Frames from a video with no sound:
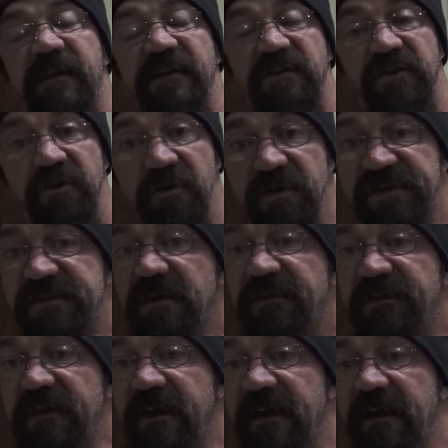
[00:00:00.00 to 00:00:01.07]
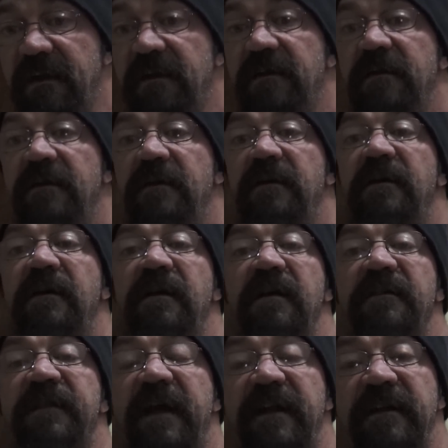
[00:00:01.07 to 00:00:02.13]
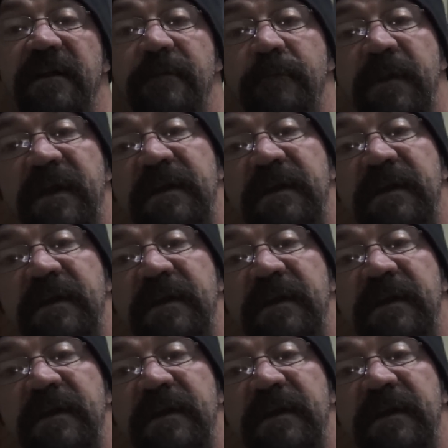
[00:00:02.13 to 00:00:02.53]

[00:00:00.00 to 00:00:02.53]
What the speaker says: they used to think that it